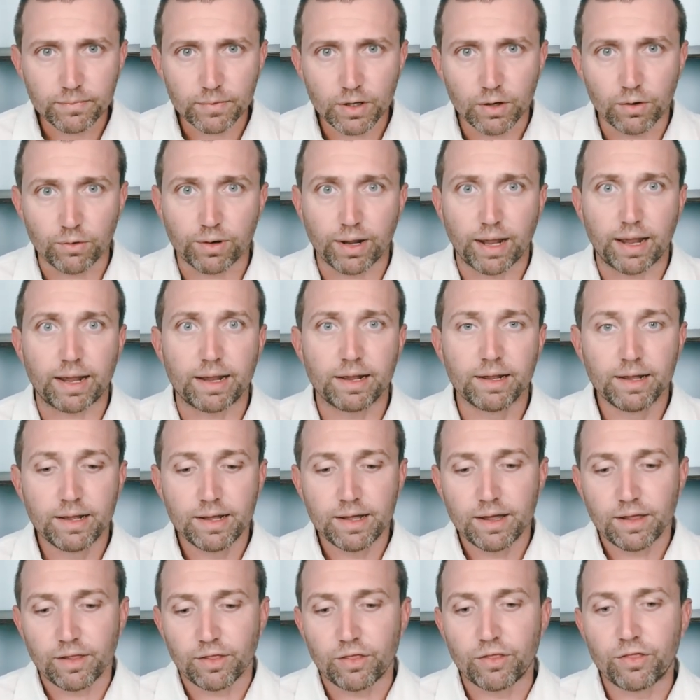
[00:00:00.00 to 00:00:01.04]
Okay.
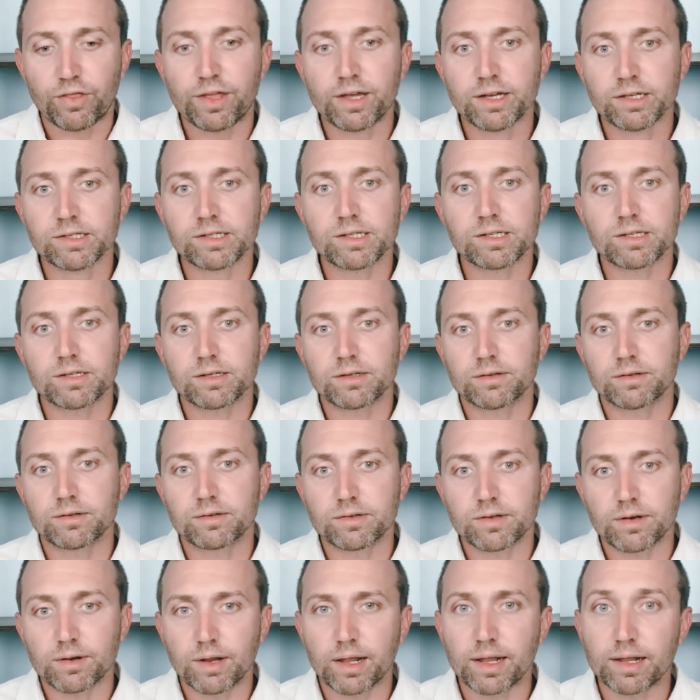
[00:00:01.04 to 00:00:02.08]
This
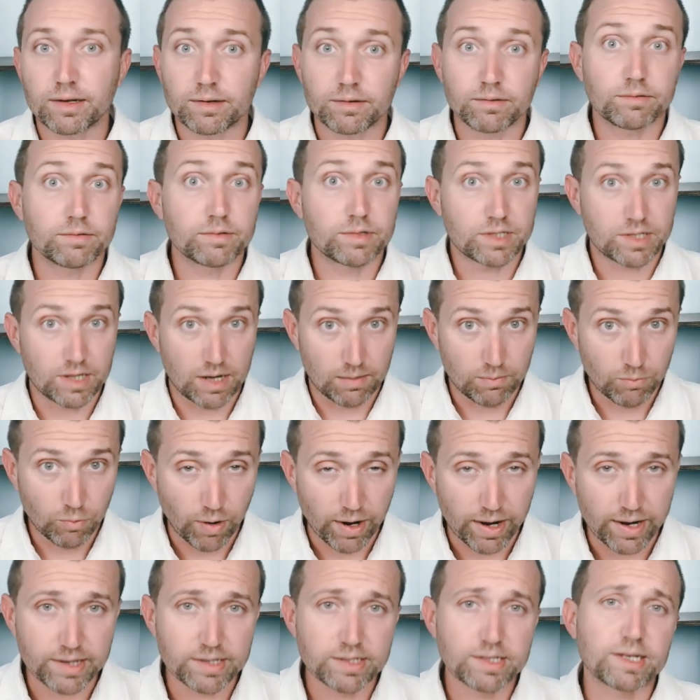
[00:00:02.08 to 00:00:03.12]
in some
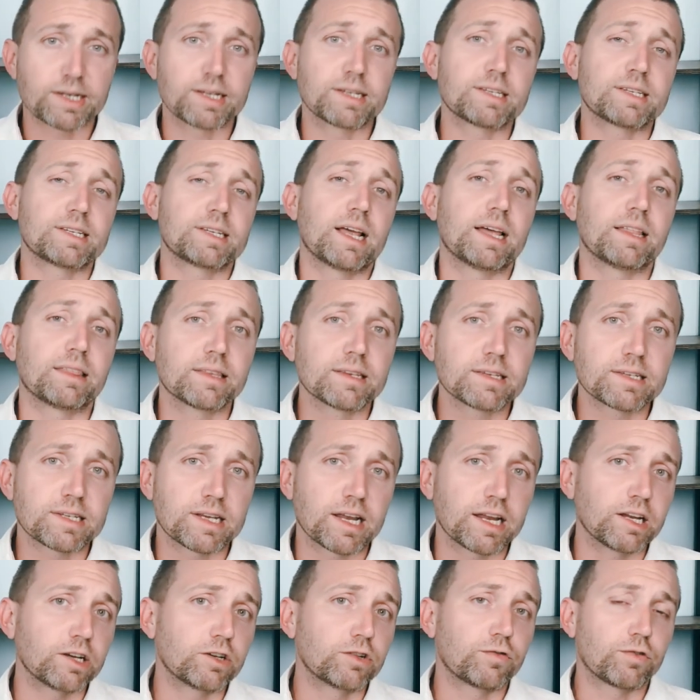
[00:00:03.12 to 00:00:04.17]
ways can set the
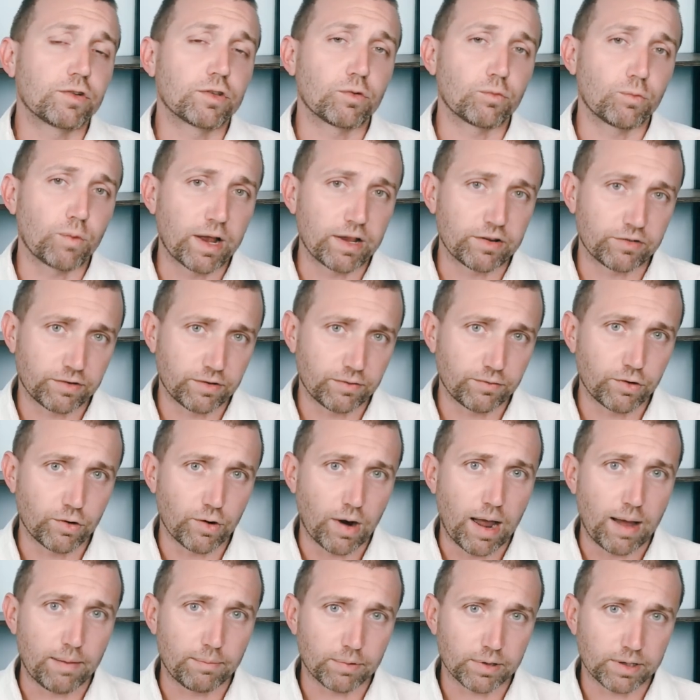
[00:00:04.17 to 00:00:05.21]
stage for the rest of your
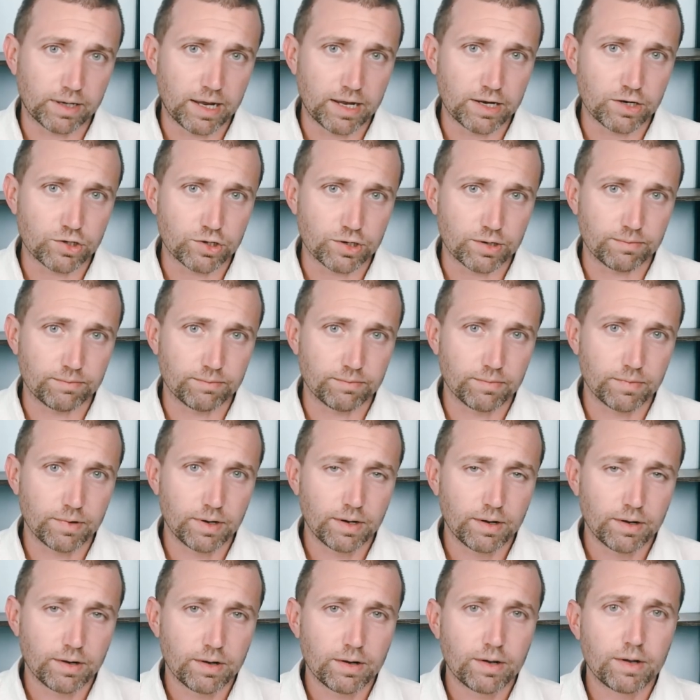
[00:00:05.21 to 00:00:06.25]
application.
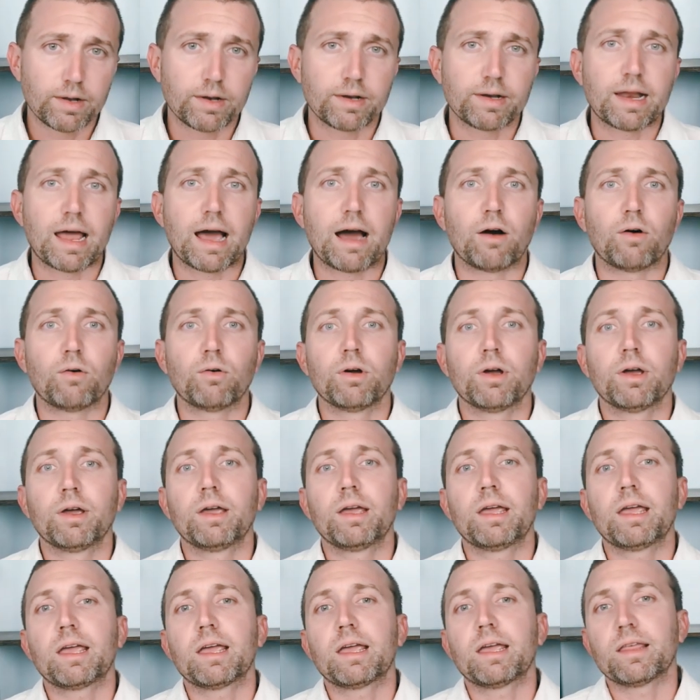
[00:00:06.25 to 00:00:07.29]
Now,
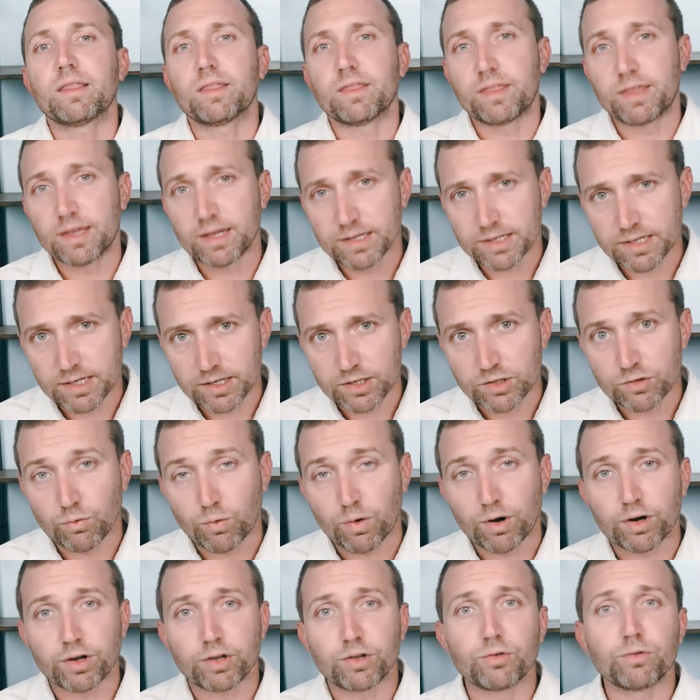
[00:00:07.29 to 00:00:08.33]
this is
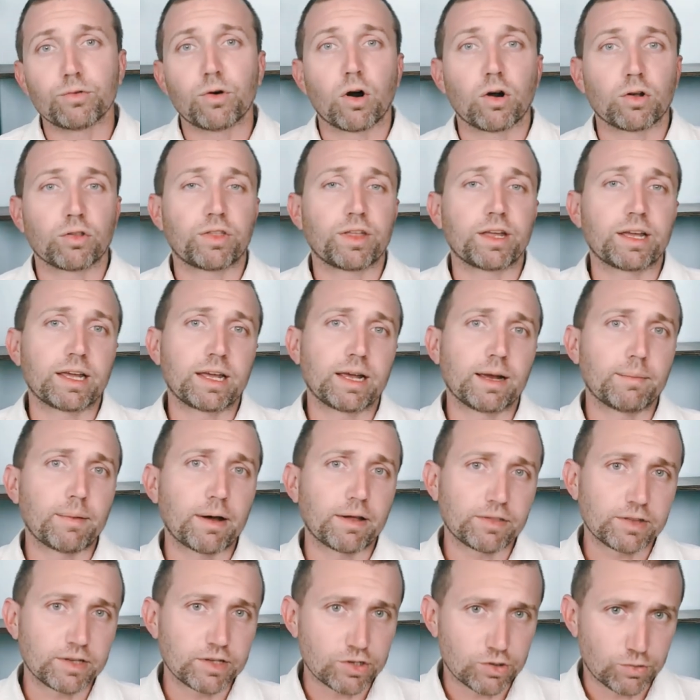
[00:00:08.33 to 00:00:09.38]
where you are thinking
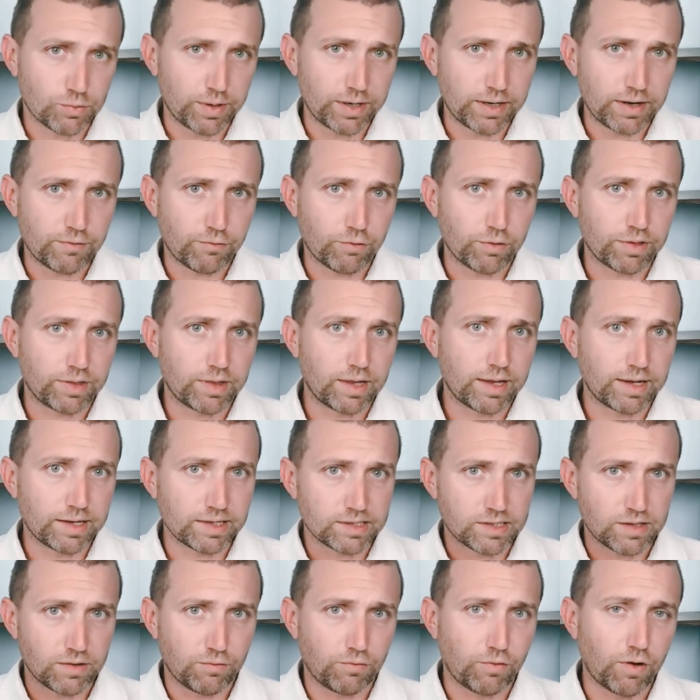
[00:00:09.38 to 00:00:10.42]
about these three different
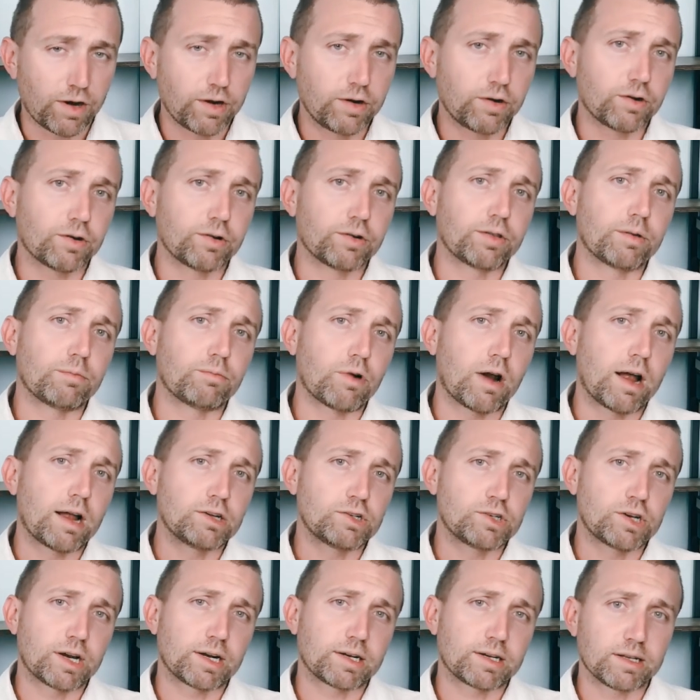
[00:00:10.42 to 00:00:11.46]
things: the funder, the
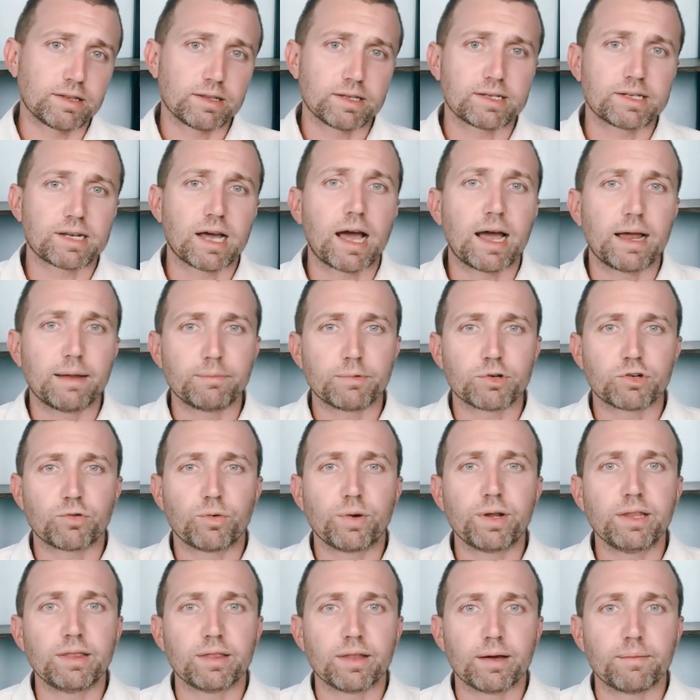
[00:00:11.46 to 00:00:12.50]
project, and the tie
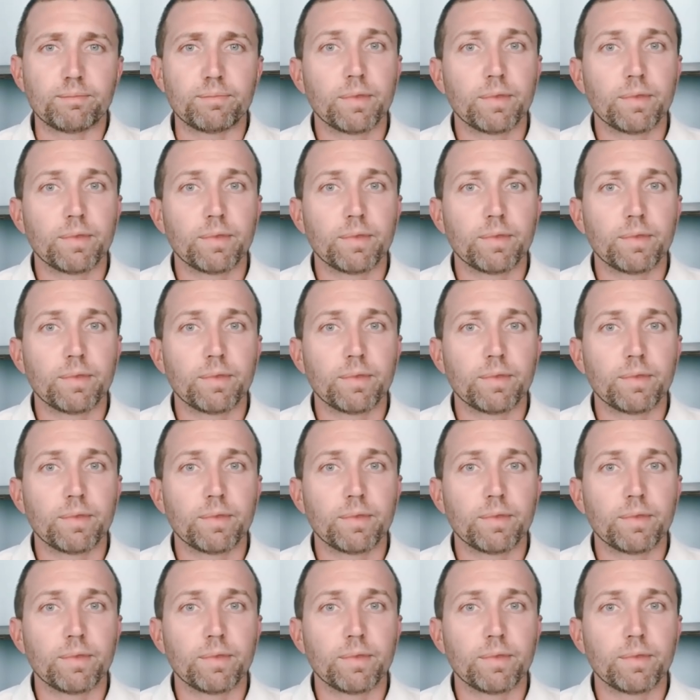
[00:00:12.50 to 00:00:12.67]
between them.